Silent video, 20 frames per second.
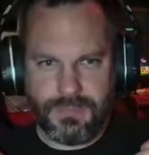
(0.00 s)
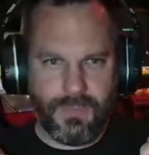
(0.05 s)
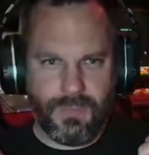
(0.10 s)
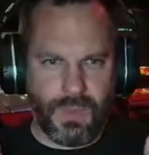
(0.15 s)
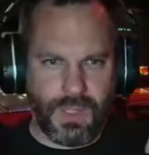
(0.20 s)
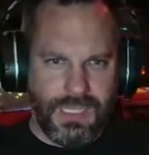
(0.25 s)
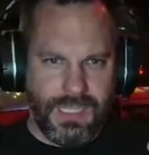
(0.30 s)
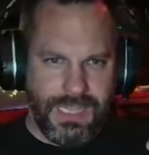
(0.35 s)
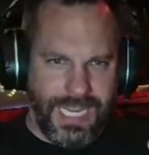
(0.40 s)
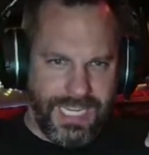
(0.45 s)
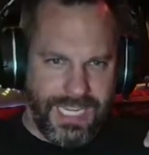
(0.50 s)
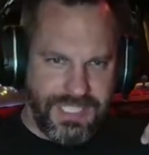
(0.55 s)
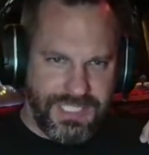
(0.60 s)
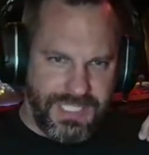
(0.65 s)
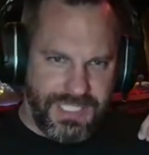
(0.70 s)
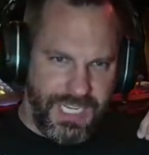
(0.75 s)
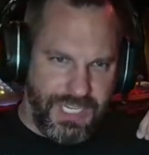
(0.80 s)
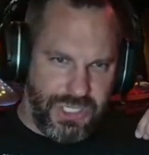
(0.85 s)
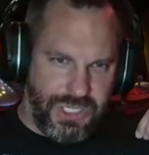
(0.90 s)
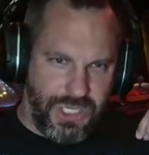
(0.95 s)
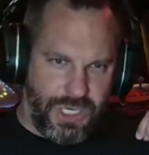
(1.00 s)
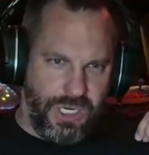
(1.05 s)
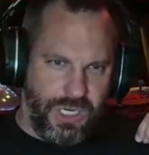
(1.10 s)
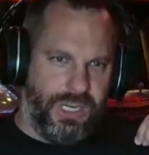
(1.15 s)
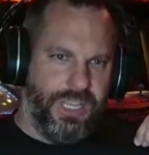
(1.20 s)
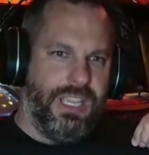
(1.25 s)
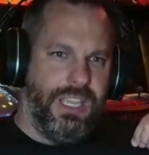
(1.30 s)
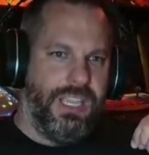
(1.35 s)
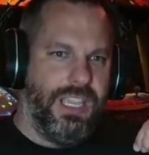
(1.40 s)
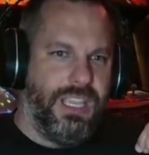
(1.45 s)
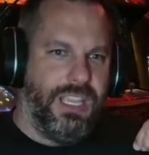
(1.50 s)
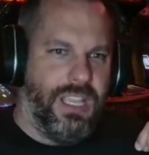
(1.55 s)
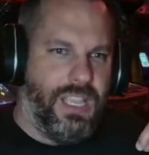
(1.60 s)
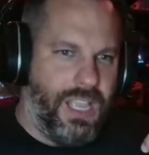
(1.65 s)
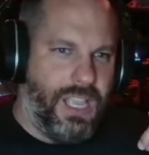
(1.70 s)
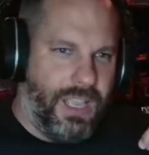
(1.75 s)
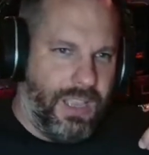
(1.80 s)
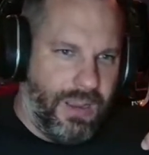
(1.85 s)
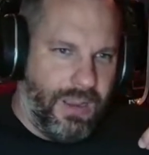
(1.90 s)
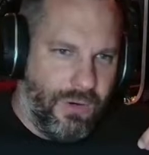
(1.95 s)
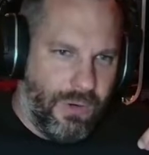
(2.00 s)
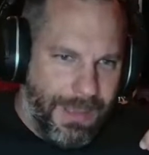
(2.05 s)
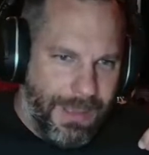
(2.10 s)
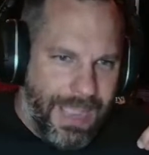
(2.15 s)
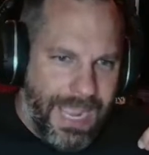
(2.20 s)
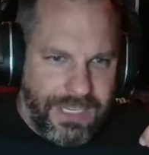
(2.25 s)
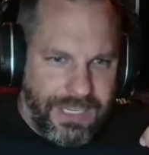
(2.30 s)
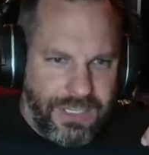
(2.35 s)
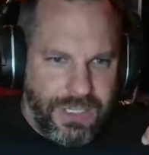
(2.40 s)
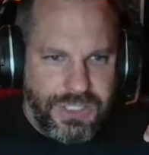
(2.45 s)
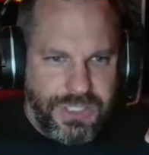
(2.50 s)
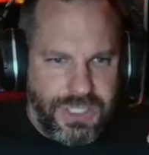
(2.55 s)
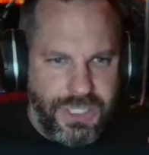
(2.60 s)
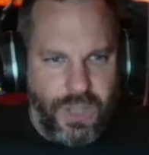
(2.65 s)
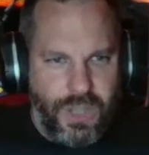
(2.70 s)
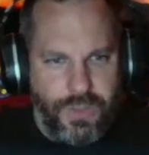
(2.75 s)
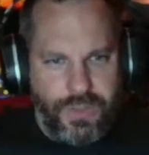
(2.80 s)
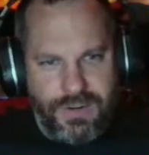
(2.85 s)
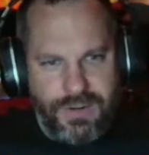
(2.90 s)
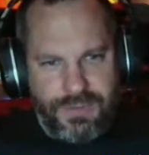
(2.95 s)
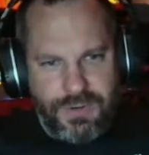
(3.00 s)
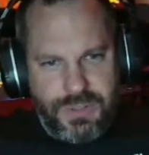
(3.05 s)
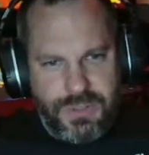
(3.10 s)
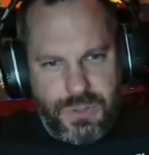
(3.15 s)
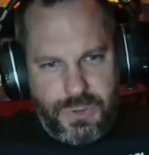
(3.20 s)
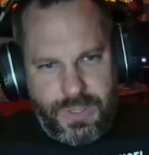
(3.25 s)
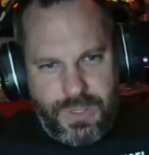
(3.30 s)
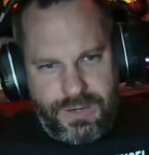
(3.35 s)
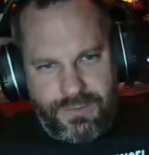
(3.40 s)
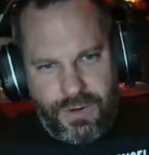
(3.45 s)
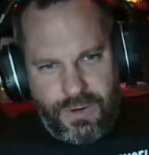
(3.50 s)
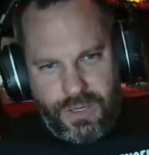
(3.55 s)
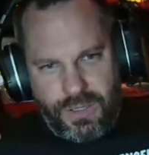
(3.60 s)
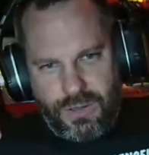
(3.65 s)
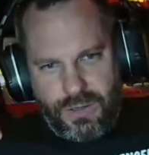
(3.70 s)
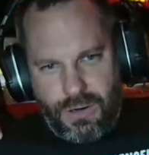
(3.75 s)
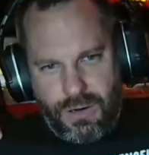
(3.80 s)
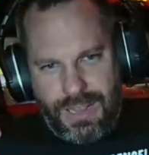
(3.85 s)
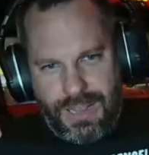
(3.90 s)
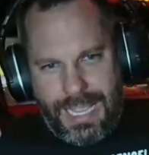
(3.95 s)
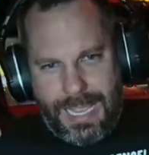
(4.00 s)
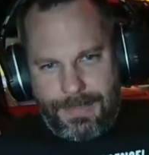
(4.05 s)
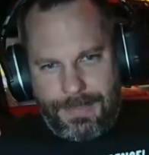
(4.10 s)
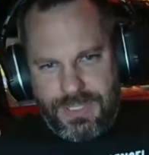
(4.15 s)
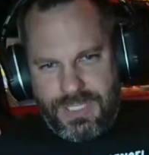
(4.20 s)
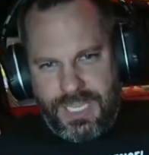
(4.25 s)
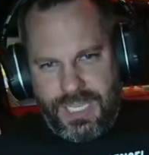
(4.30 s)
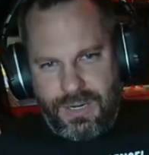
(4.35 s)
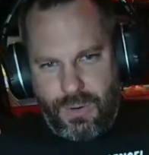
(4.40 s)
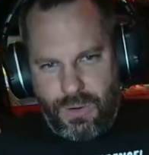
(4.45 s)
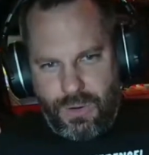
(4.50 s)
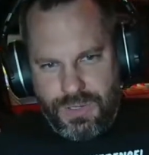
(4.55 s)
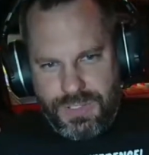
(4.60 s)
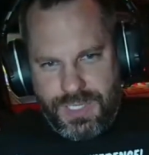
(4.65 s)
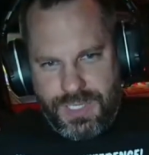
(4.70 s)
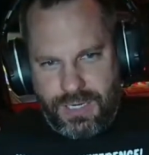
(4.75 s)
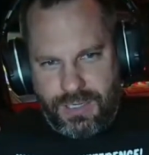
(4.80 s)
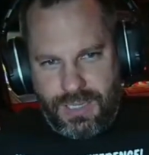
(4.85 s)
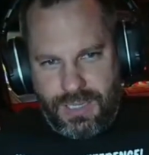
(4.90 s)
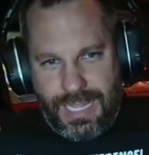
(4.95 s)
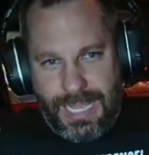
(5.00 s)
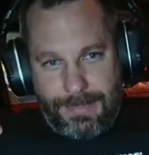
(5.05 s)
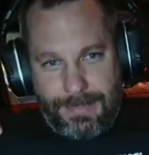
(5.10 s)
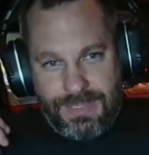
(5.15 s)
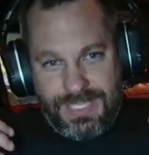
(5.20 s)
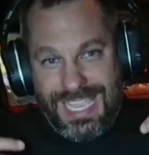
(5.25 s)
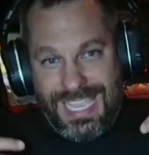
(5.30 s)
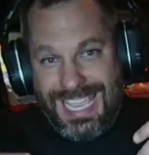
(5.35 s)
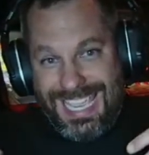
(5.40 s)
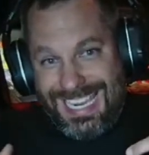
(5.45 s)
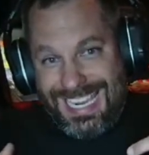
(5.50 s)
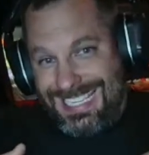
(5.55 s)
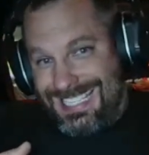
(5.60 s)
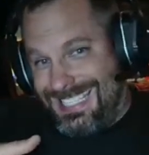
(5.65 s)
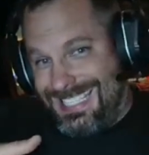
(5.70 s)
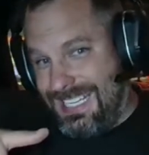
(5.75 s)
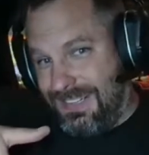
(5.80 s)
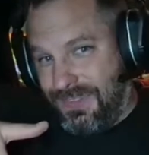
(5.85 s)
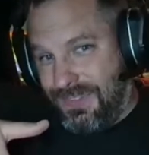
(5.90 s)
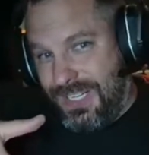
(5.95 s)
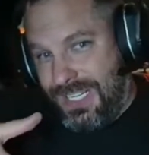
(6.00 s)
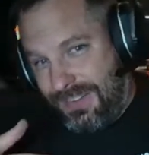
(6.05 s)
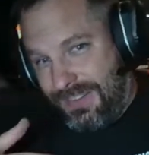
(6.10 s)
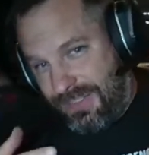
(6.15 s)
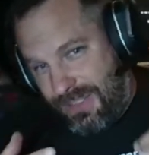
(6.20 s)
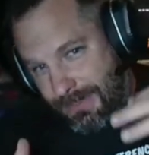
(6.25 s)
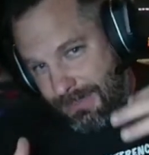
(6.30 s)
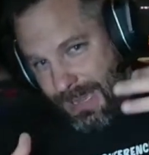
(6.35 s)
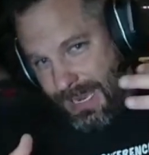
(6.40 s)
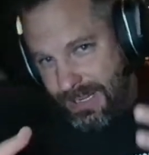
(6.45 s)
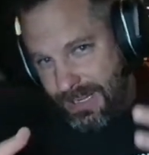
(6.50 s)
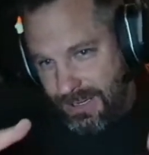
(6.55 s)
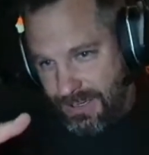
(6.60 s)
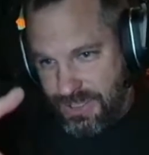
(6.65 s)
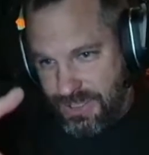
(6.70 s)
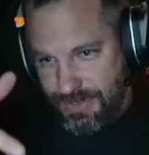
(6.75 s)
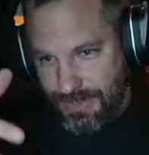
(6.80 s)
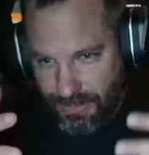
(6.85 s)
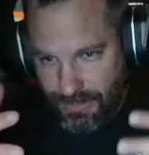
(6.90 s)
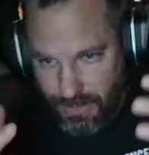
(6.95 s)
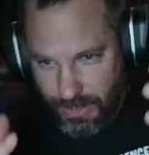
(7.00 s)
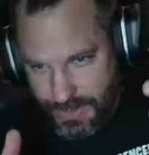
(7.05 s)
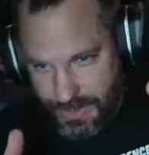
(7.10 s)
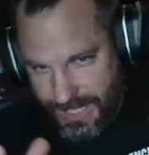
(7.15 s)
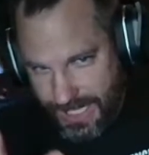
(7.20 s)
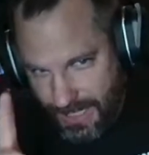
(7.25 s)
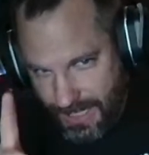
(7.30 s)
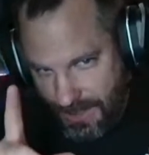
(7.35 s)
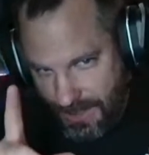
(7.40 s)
Latest T-shirt. A reminder to know the difference between vertical collapse and horizontal collapse. It's different if the monitor's been rotated,